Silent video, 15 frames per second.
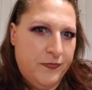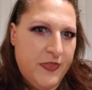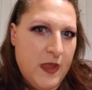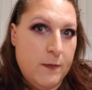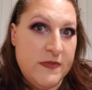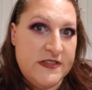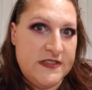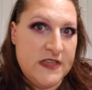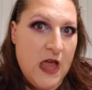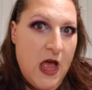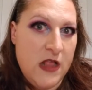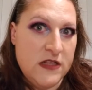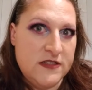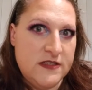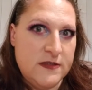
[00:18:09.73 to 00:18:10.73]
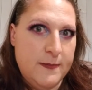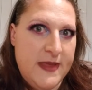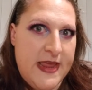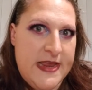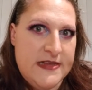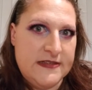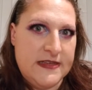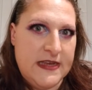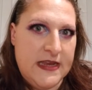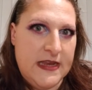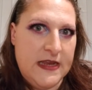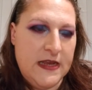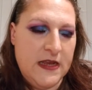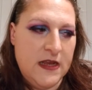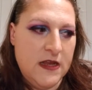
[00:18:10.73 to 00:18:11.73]
Mrs. Holland's is
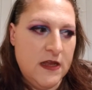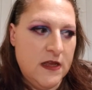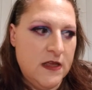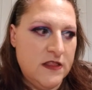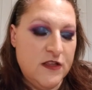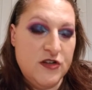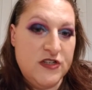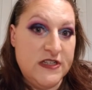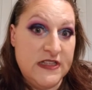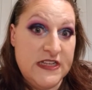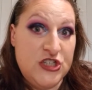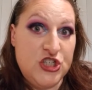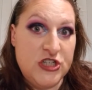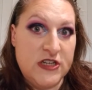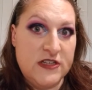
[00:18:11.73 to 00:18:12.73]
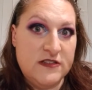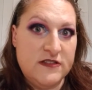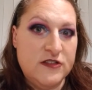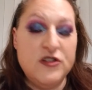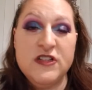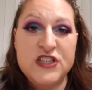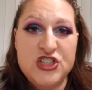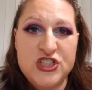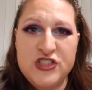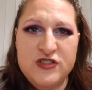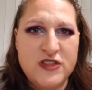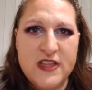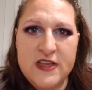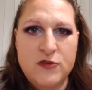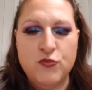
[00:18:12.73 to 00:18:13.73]
amazing. They're delicious. They're delicious
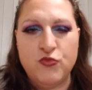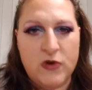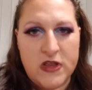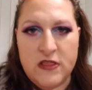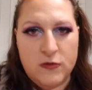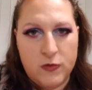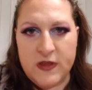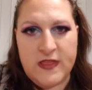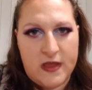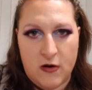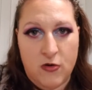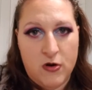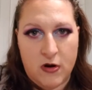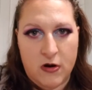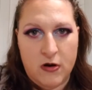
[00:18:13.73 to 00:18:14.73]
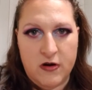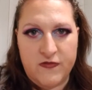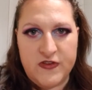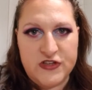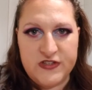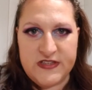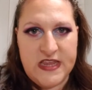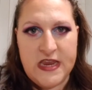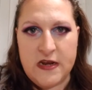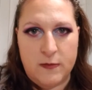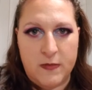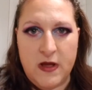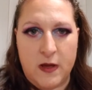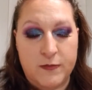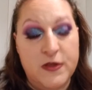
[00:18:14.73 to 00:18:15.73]
like right the way they are. If you just heat
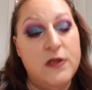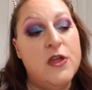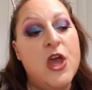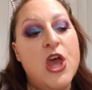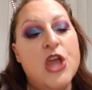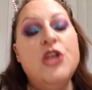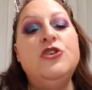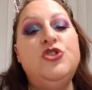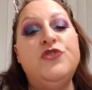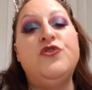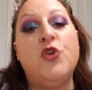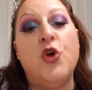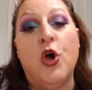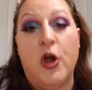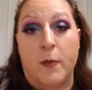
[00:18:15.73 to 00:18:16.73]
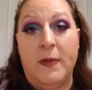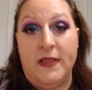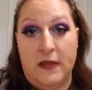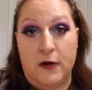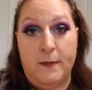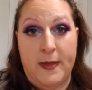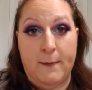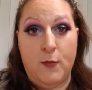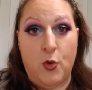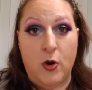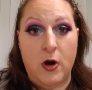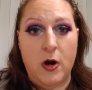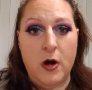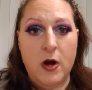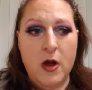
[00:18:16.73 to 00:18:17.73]
them up, you just cook them a little bit
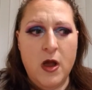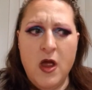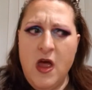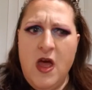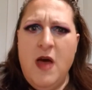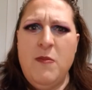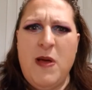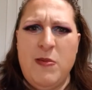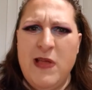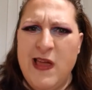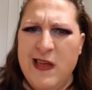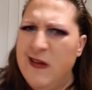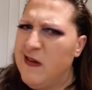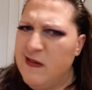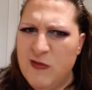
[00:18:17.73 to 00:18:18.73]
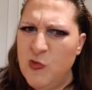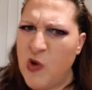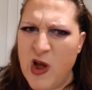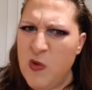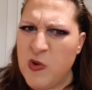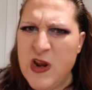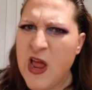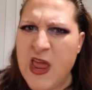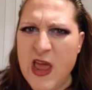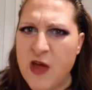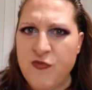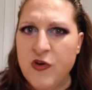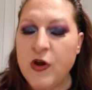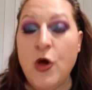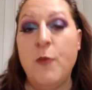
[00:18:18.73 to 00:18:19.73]
more. I'm like, why would I
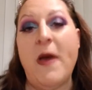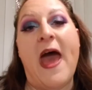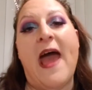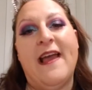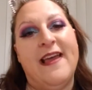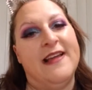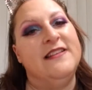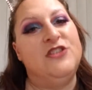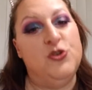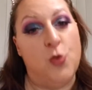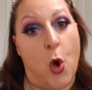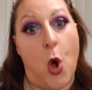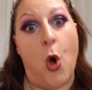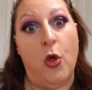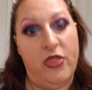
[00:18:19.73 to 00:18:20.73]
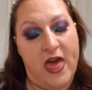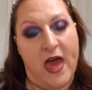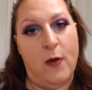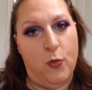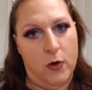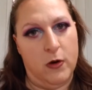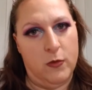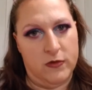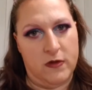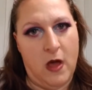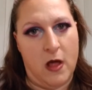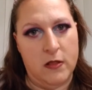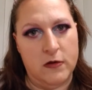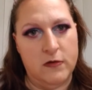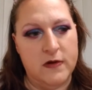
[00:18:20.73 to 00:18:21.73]
ever go back and do all that work with
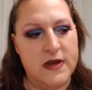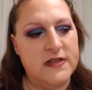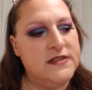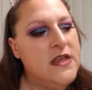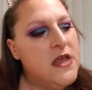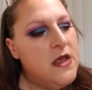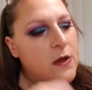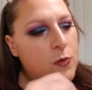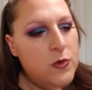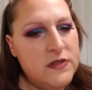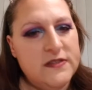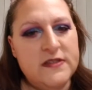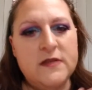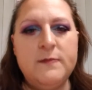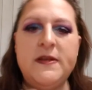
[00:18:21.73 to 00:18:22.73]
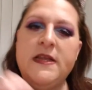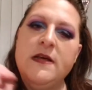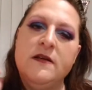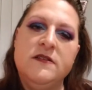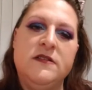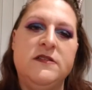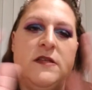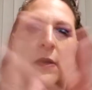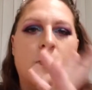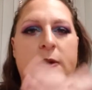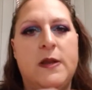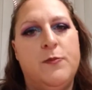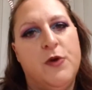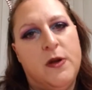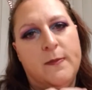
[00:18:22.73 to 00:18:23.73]
collard greens when somebody else is
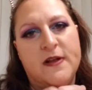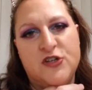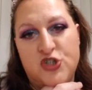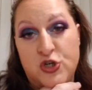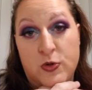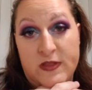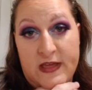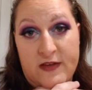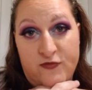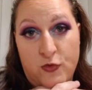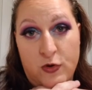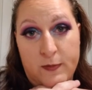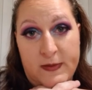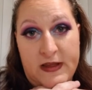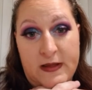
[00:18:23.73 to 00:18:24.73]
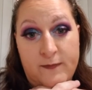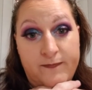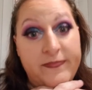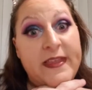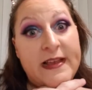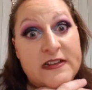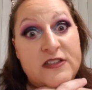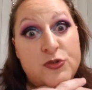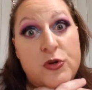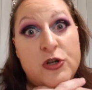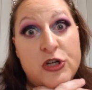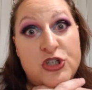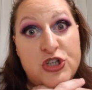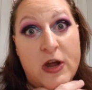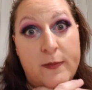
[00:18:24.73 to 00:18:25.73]
already pretty much doing that for me and doing a
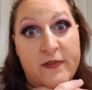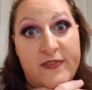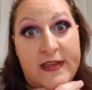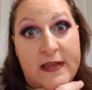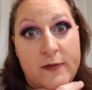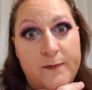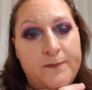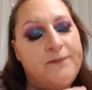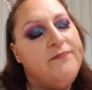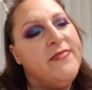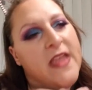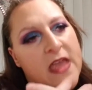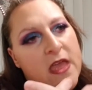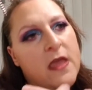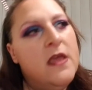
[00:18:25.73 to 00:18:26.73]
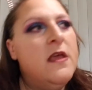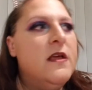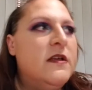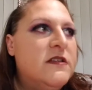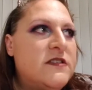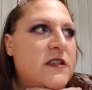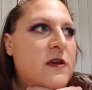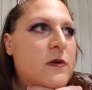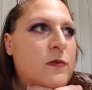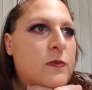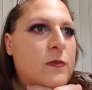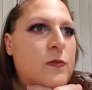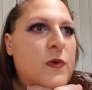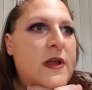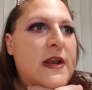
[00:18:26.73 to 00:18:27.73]
good job of it? So
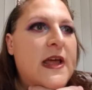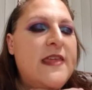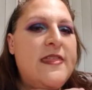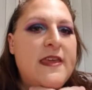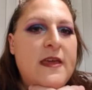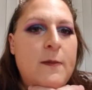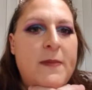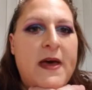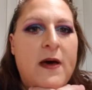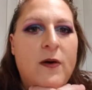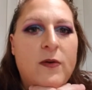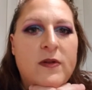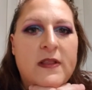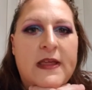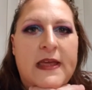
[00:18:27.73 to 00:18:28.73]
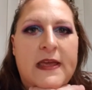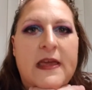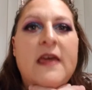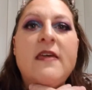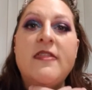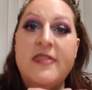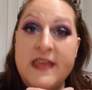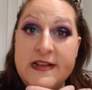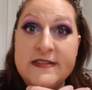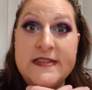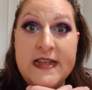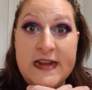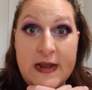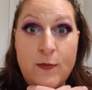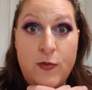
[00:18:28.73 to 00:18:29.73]
when I think about like things
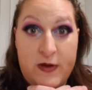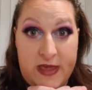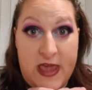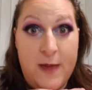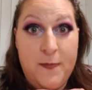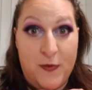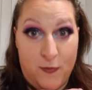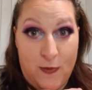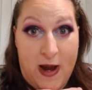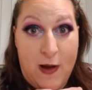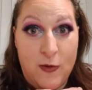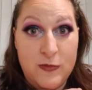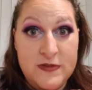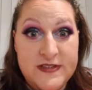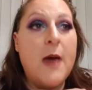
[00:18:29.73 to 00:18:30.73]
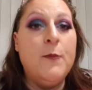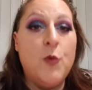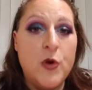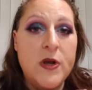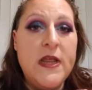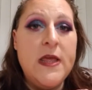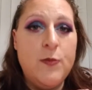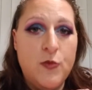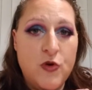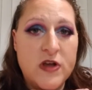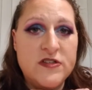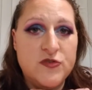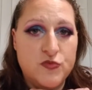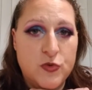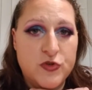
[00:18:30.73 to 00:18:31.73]
that I will keep around, I'm going to keep
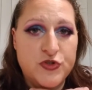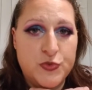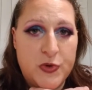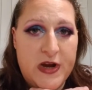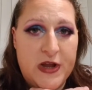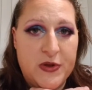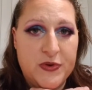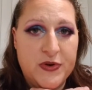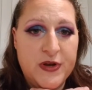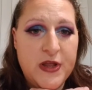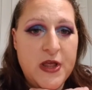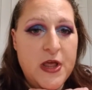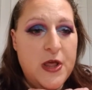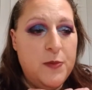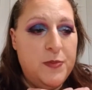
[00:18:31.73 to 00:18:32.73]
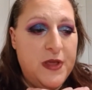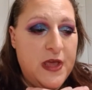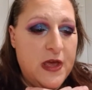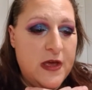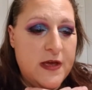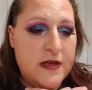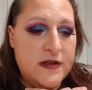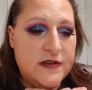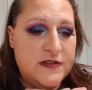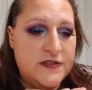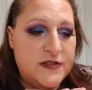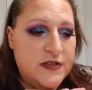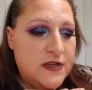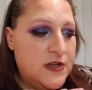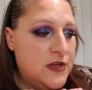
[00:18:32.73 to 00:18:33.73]
crescent rolls around
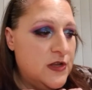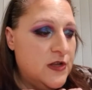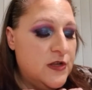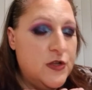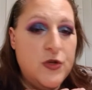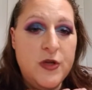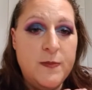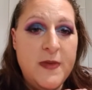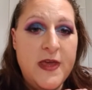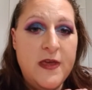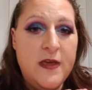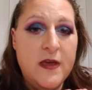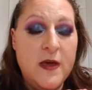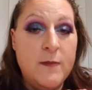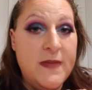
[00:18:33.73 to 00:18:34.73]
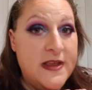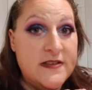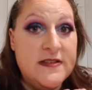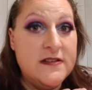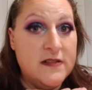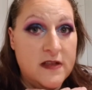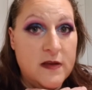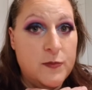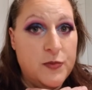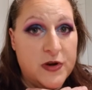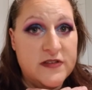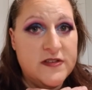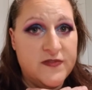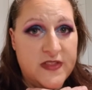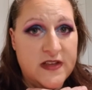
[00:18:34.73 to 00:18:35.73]
because you can make amazingly
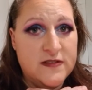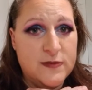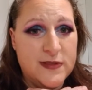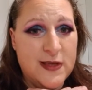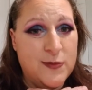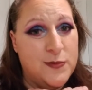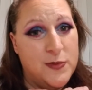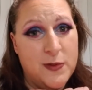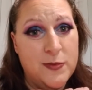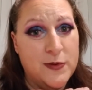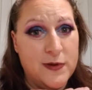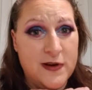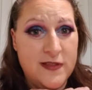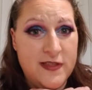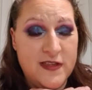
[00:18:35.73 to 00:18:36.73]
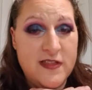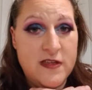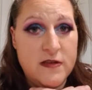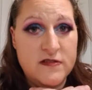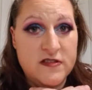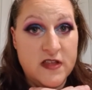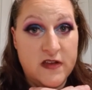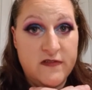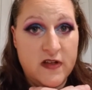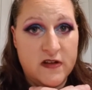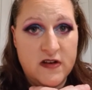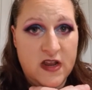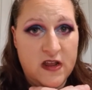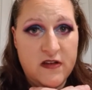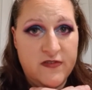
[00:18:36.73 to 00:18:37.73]
impressive things with them and people are going to think that you slaved all
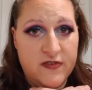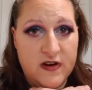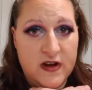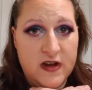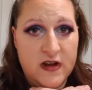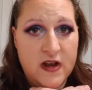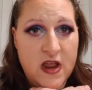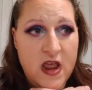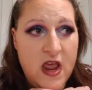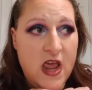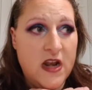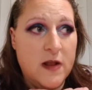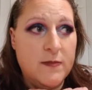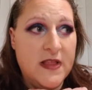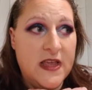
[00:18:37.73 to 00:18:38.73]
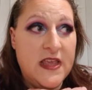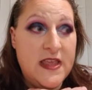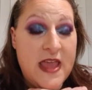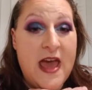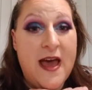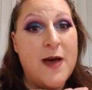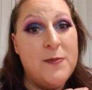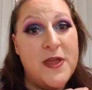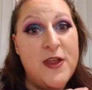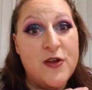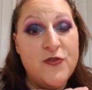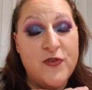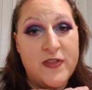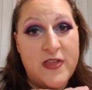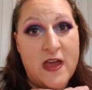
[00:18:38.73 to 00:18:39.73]
day over it. And I'm like, yeah, I'm
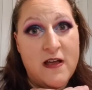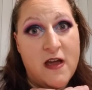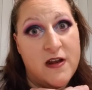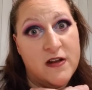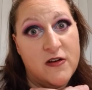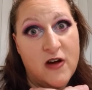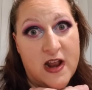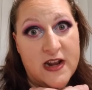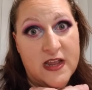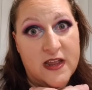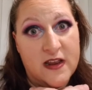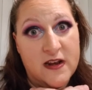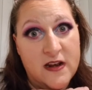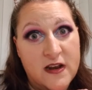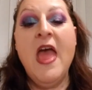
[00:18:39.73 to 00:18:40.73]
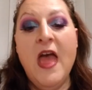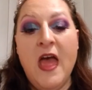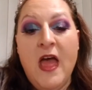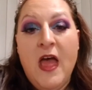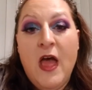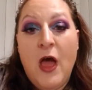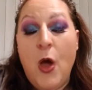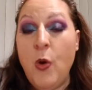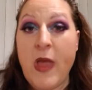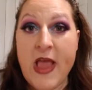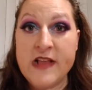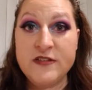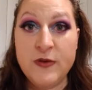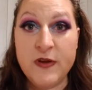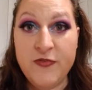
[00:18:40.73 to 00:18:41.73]
here for that kind of credit. Okay,
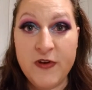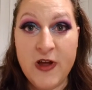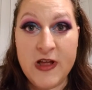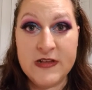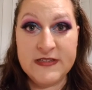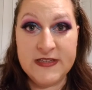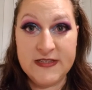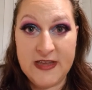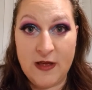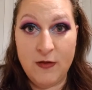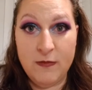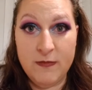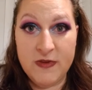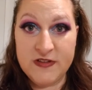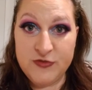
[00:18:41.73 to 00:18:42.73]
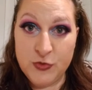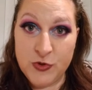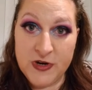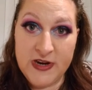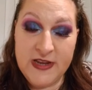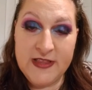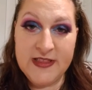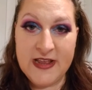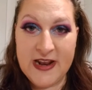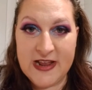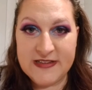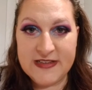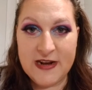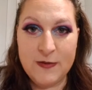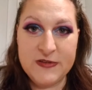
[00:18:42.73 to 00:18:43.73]
so I forgot to tell my story that I
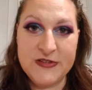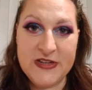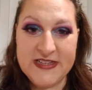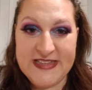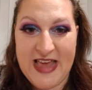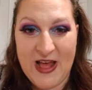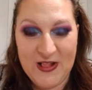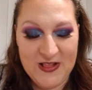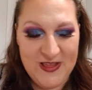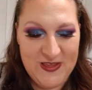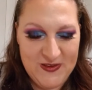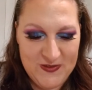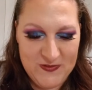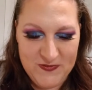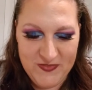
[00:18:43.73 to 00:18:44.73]
said I was going to tell you.